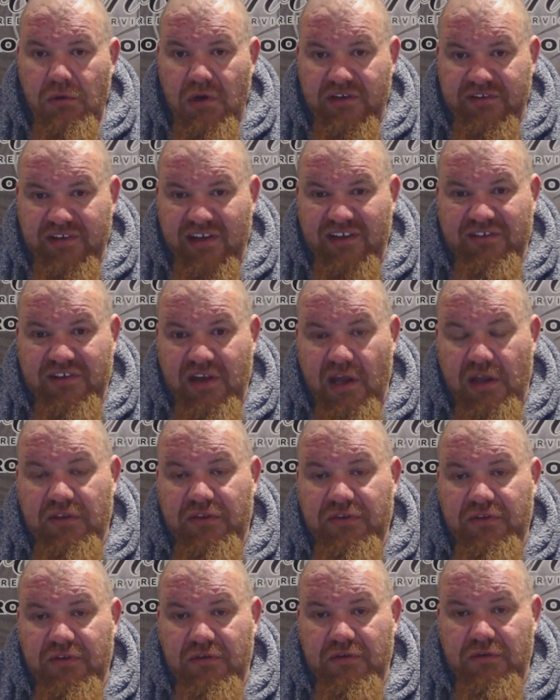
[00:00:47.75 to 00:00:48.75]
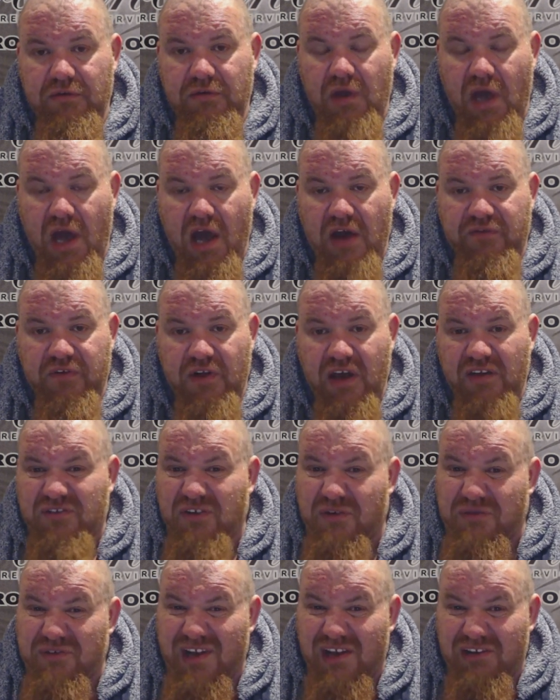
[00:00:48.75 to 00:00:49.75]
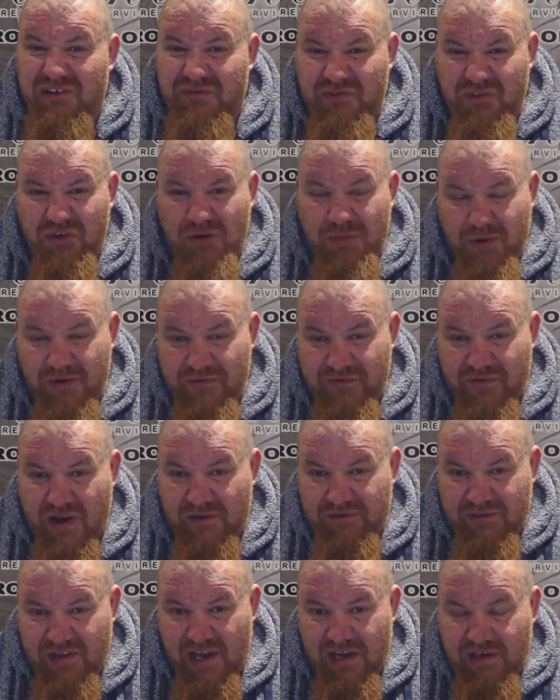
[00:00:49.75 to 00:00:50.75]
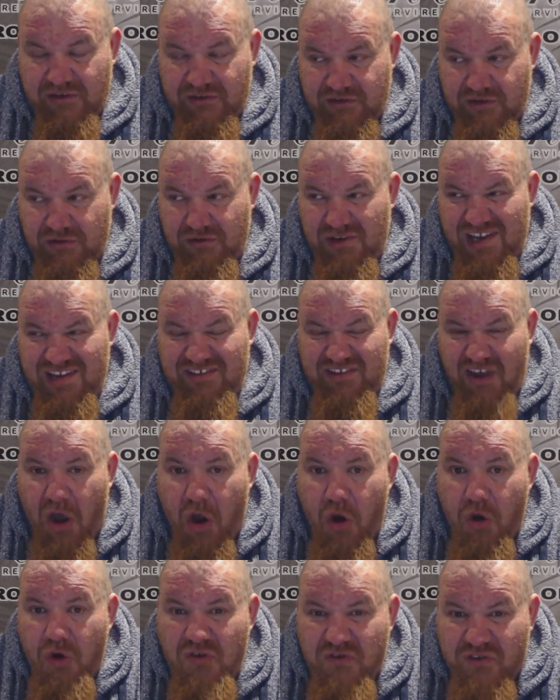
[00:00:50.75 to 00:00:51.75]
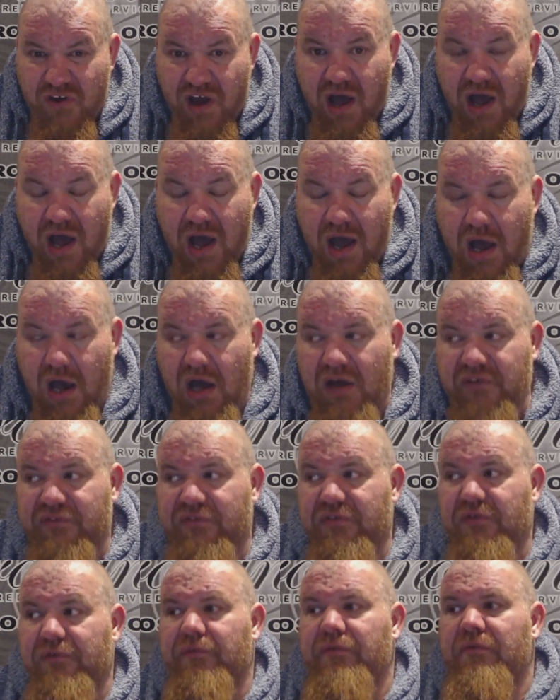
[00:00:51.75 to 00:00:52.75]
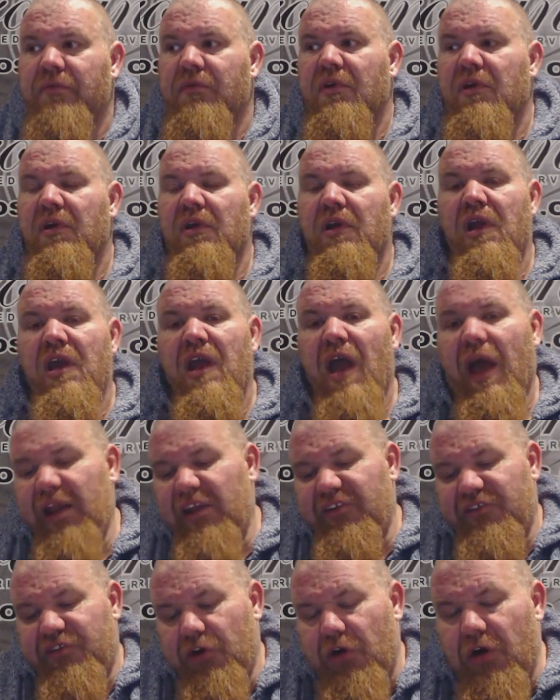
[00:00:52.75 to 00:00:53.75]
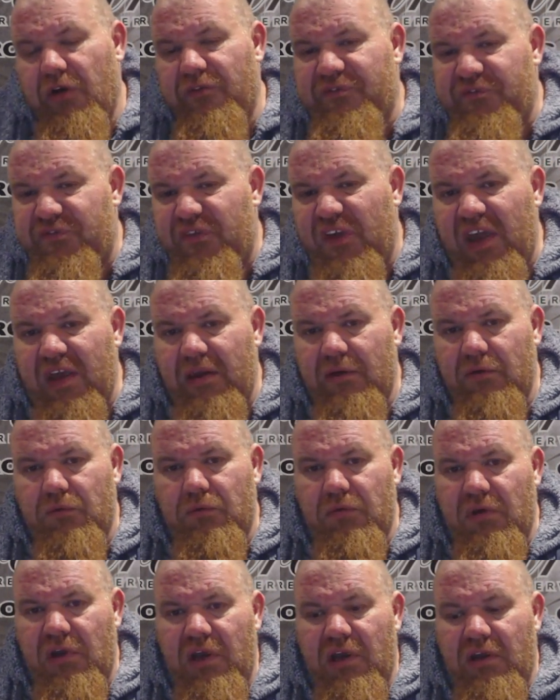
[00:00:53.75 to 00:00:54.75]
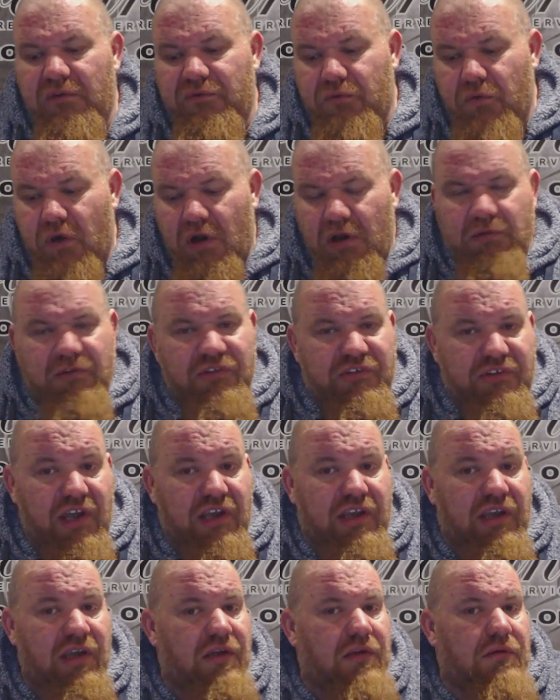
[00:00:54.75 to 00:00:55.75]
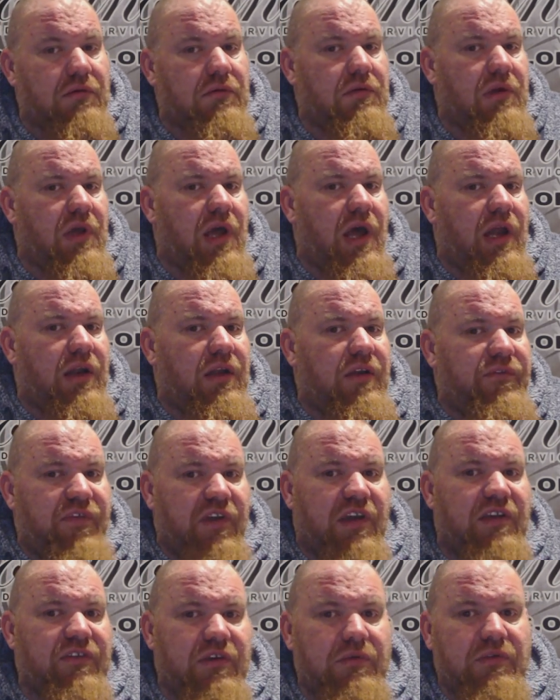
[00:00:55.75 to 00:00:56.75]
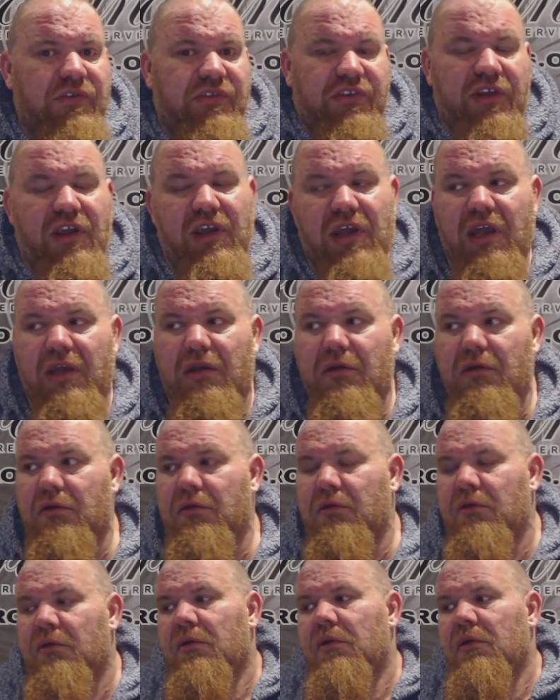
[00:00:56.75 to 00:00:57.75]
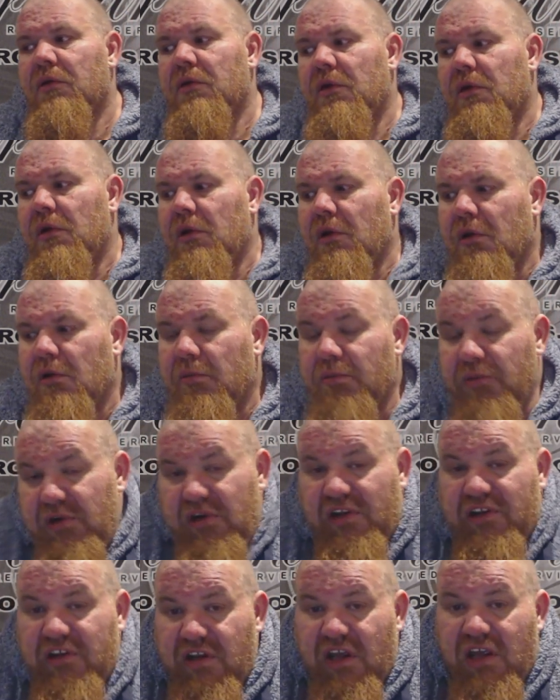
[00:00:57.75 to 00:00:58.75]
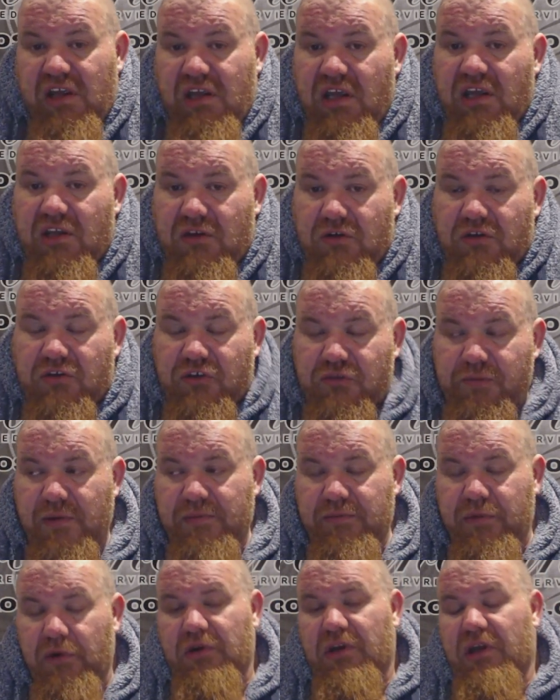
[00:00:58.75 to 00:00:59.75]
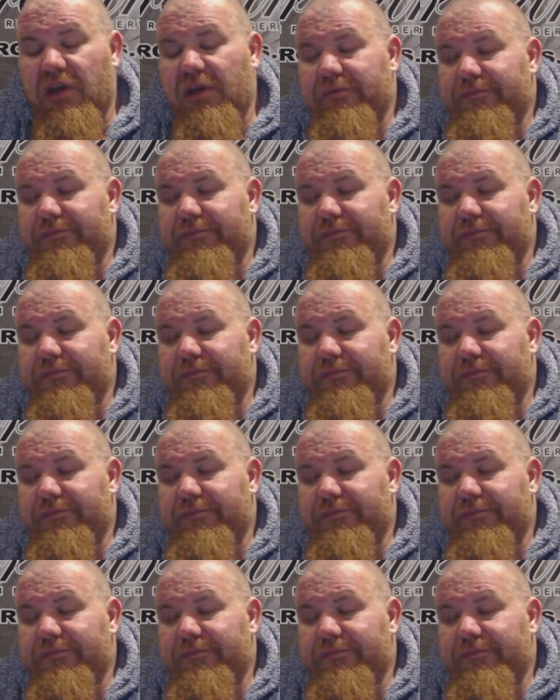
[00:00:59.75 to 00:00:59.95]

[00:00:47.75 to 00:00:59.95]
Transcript: where test end half-life drops down to 4.5 days. So it's over half. And it sort of fit with what he was taking and the figures he was seeing. But at the end of the day, it could have just been bunk